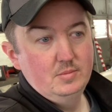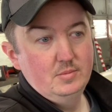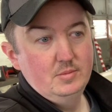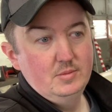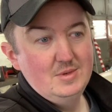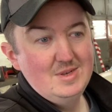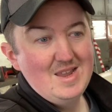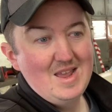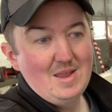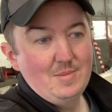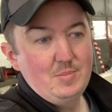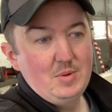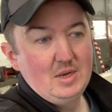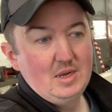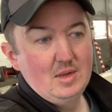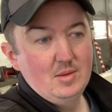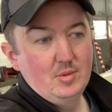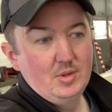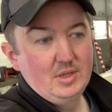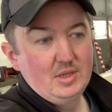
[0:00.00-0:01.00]
not
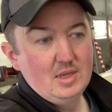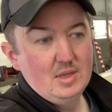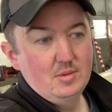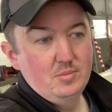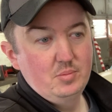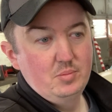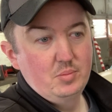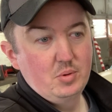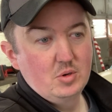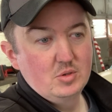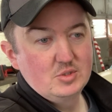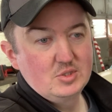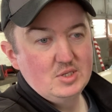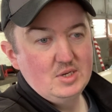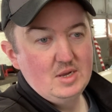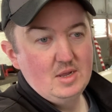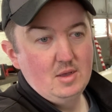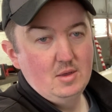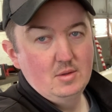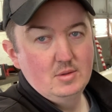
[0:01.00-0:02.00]
being able to get
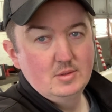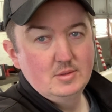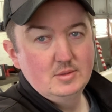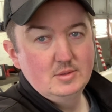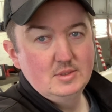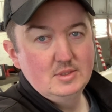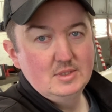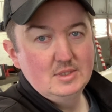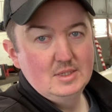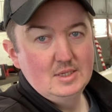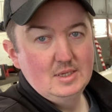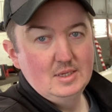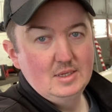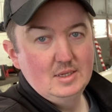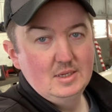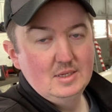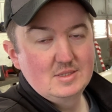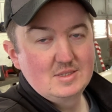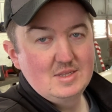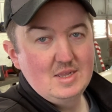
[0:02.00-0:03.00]
personnel.
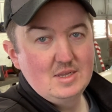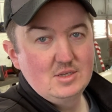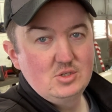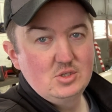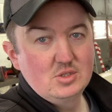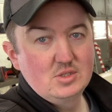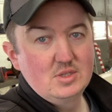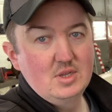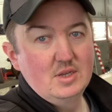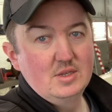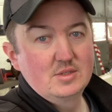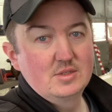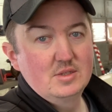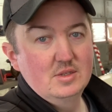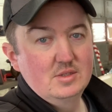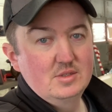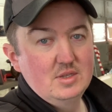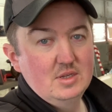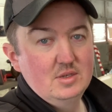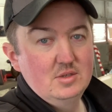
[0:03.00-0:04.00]
It's not just us,
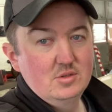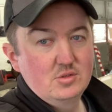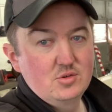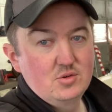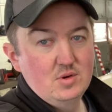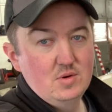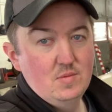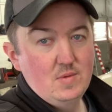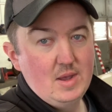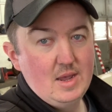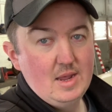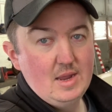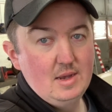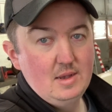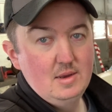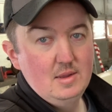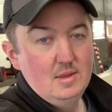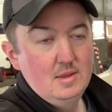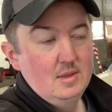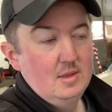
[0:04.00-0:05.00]
it's industry
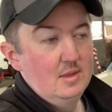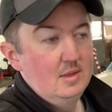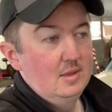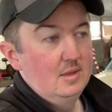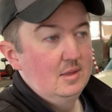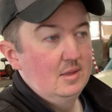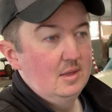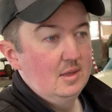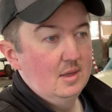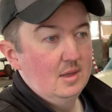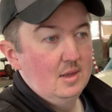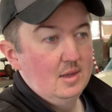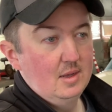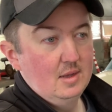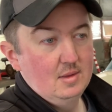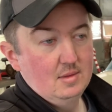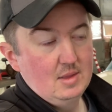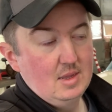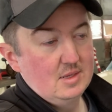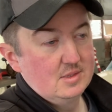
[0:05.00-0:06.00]
wide.
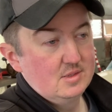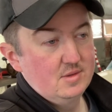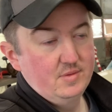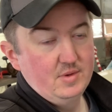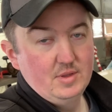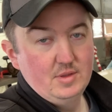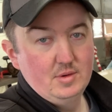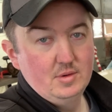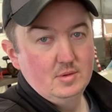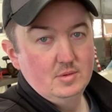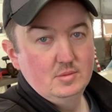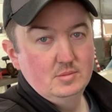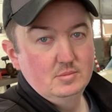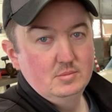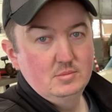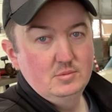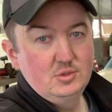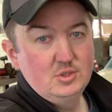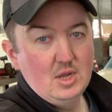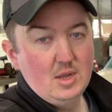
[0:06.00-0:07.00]
Lots of other
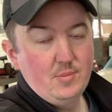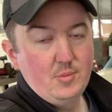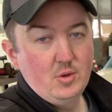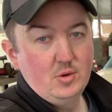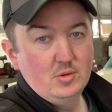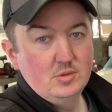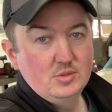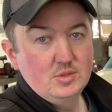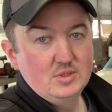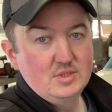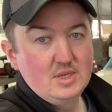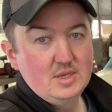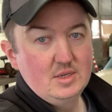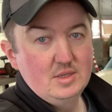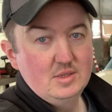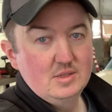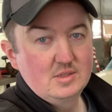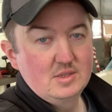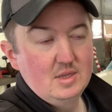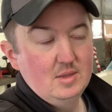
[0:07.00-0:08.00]
shop owners will tell you
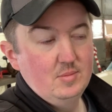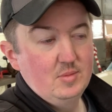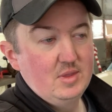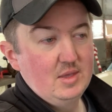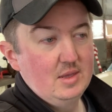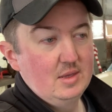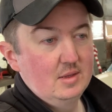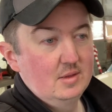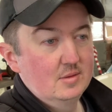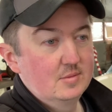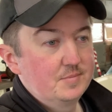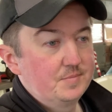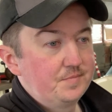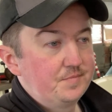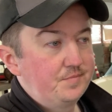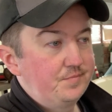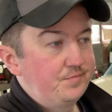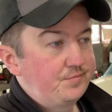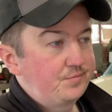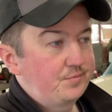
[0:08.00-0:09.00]
the same thing.
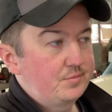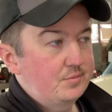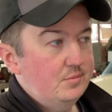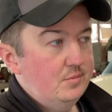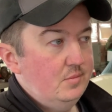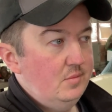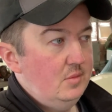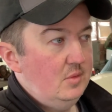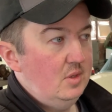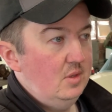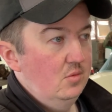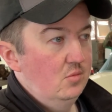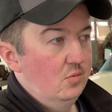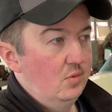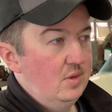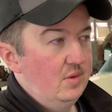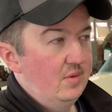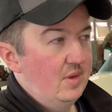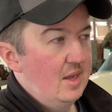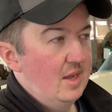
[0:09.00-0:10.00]

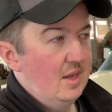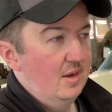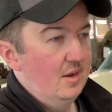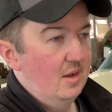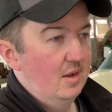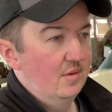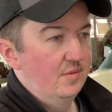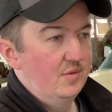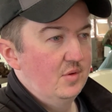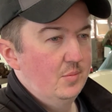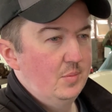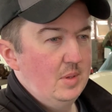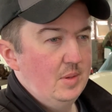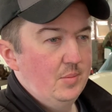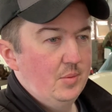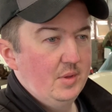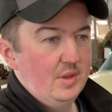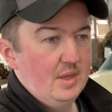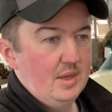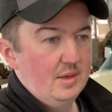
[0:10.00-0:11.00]
We've had a few
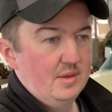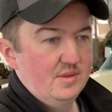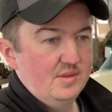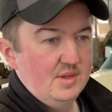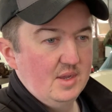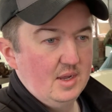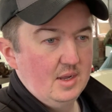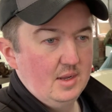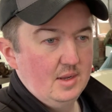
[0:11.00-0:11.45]
people that